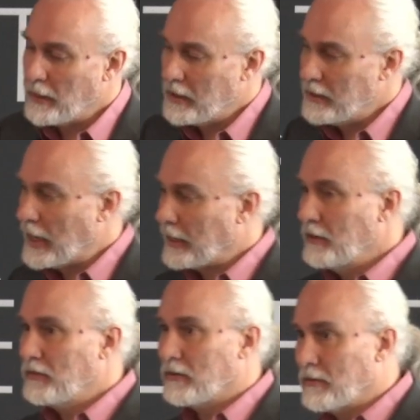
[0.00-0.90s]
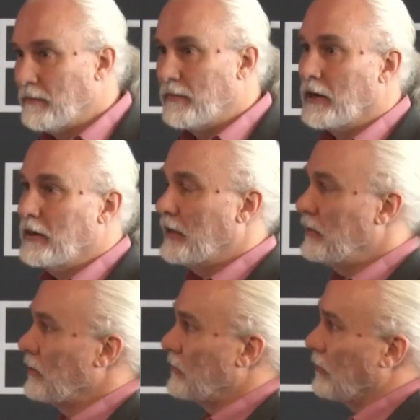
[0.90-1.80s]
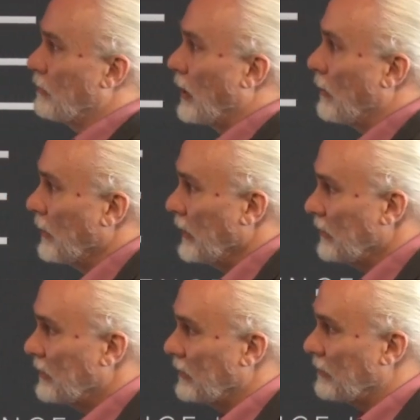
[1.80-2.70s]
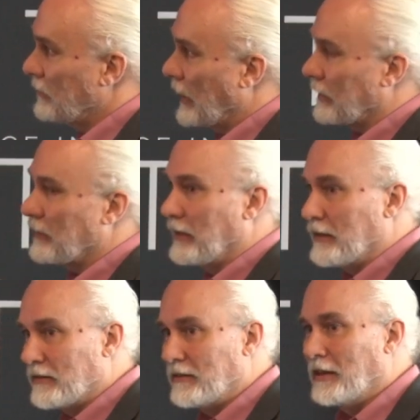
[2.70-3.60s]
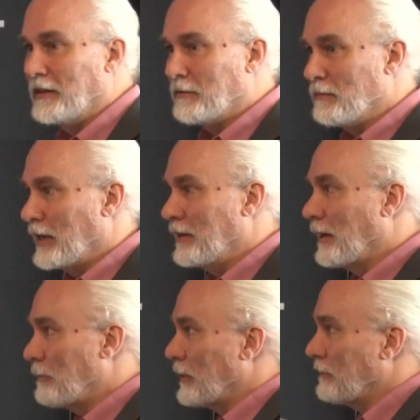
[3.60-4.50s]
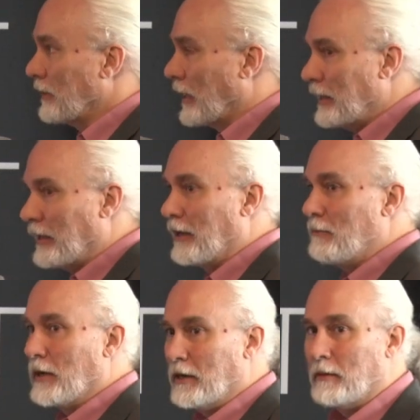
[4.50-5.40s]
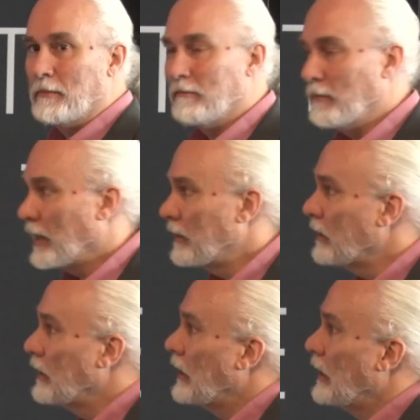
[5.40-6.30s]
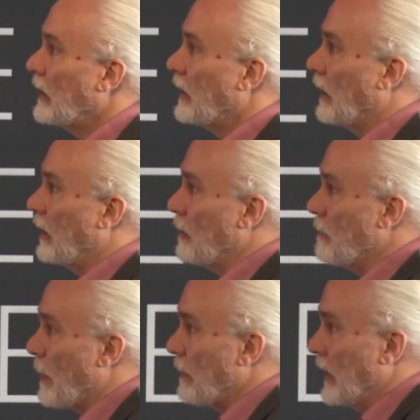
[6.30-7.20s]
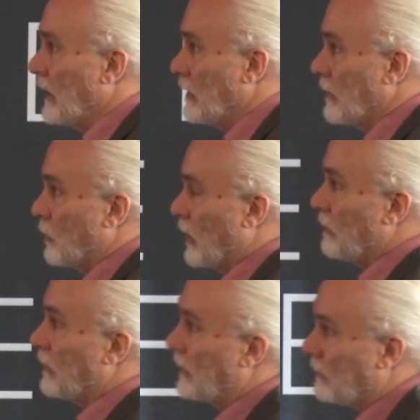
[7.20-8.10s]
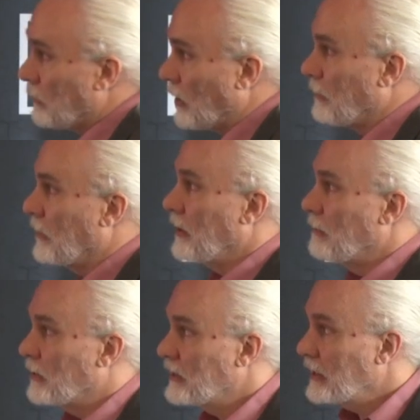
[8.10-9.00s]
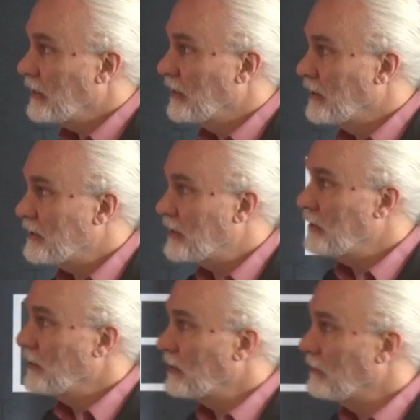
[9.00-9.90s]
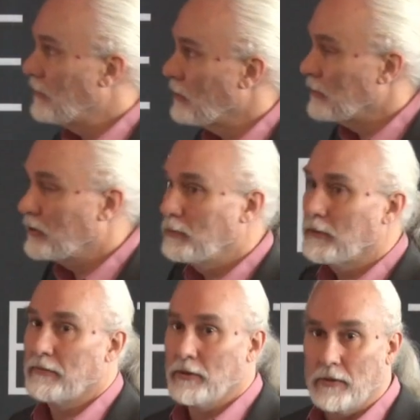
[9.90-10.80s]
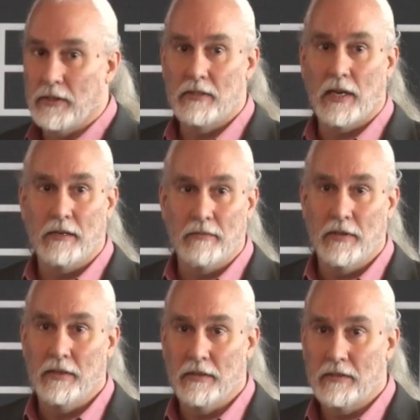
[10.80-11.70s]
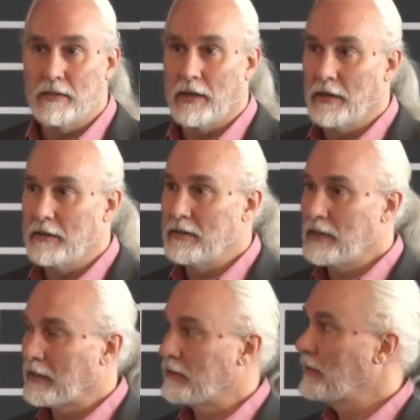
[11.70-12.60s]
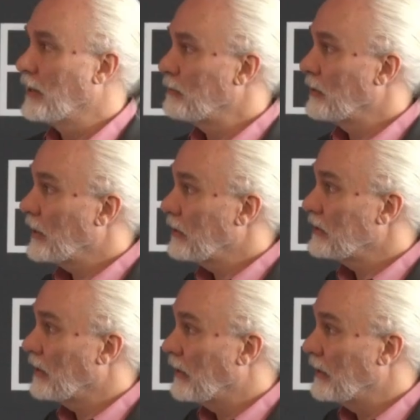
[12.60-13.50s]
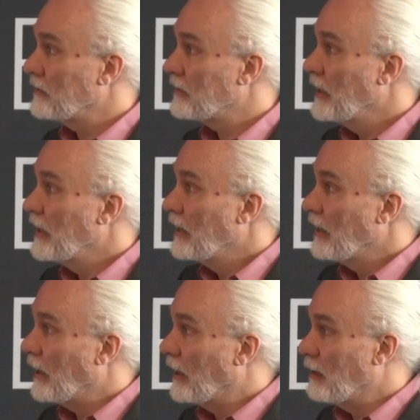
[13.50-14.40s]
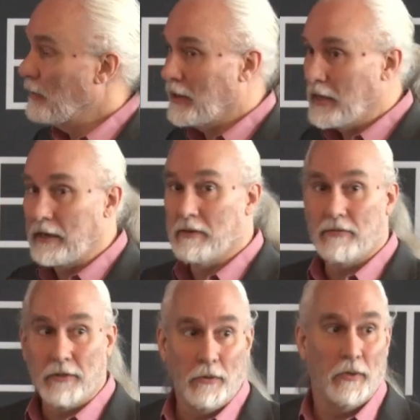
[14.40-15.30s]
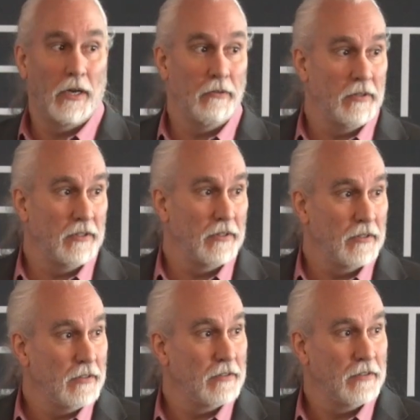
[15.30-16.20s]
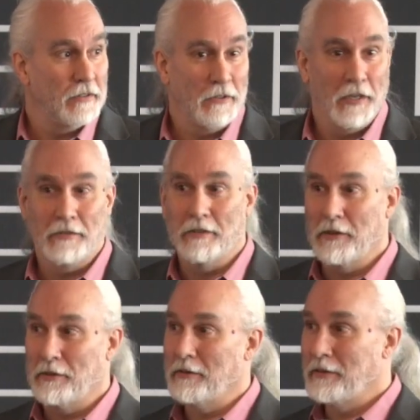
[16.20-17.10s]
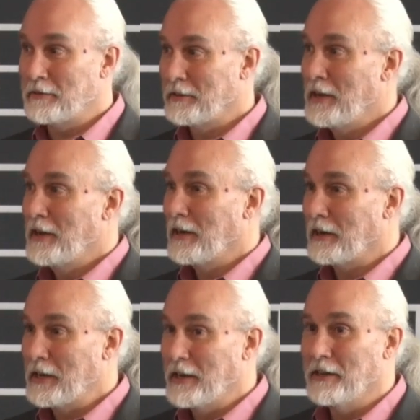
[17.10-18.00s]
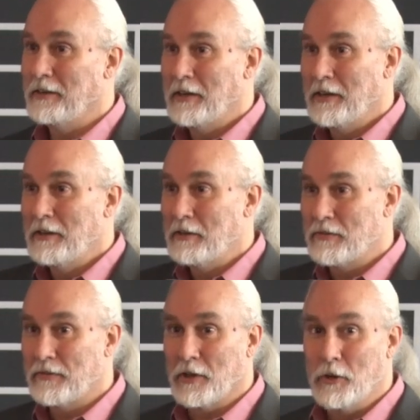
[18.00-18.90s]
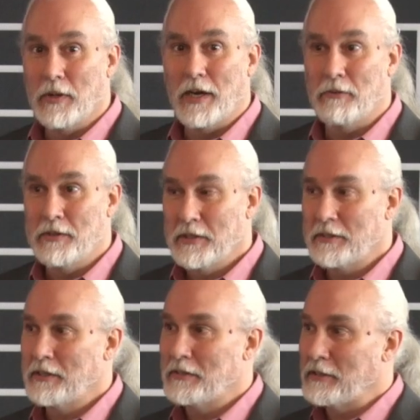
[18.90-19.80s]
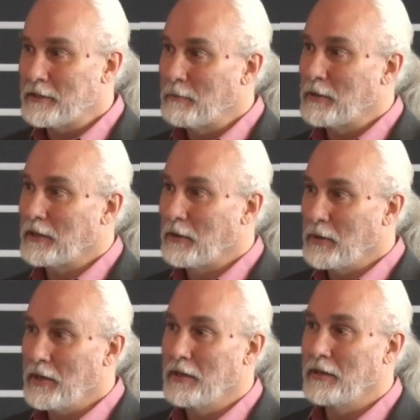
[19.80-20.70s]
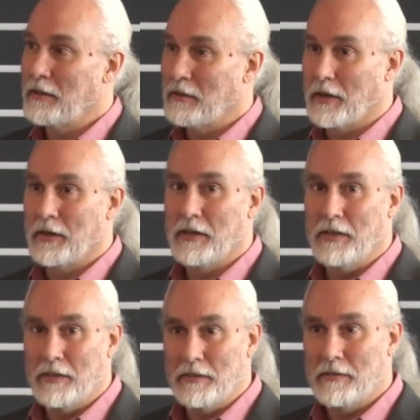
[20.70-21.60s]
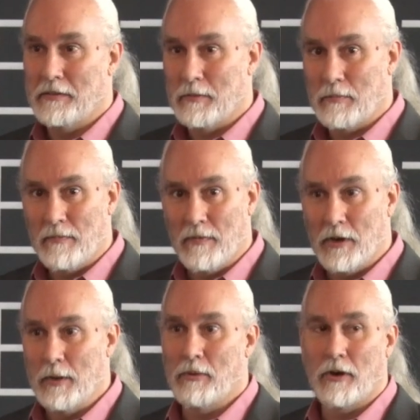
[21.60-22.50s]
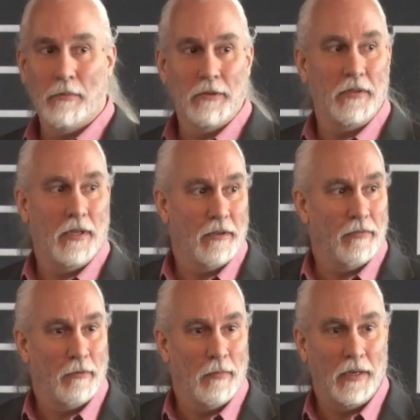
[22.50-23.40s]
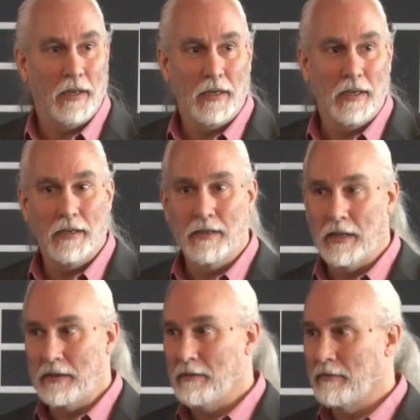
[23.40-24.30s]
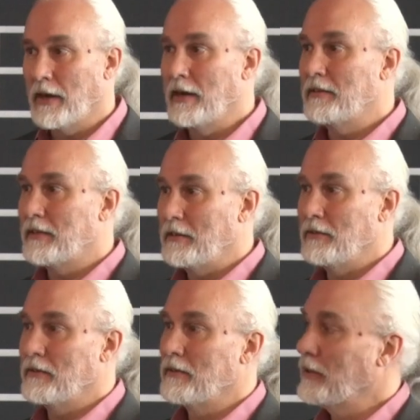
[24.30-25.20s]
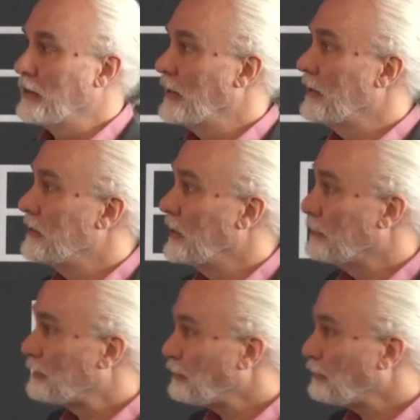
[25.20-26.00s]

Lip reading: That gives it some very unusual properties. This fact that it's made up of light and made up of matter. And in one property in particular is that you can form superfluids out of these exciton polaritons, and they can flow without resistance. So that's another, that's, again, this flow without resistance is something that we thought is very promising for making a device that uses low energy.